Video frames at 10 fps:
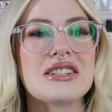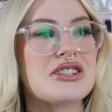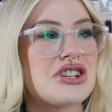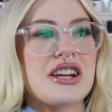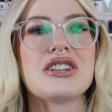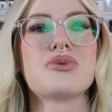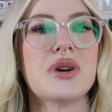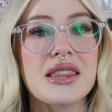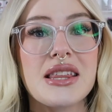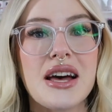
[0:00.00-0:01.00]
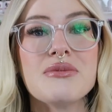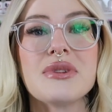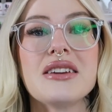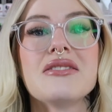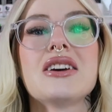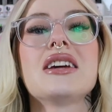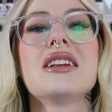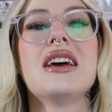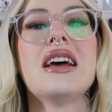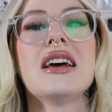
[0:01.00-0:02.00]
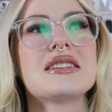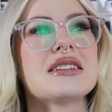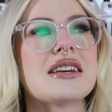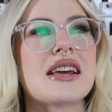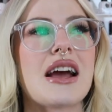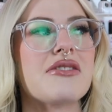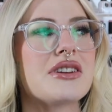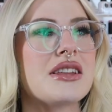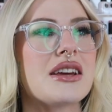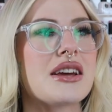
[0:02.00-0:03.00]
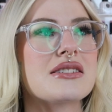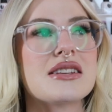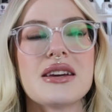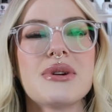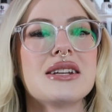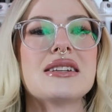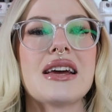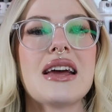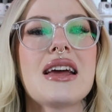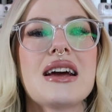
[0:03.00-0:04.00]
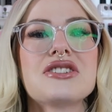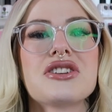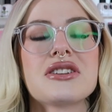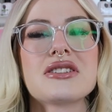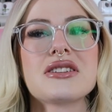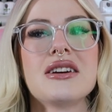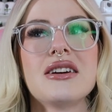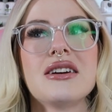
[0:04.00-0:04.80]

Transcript: to change with them even, and to take everything day by day and just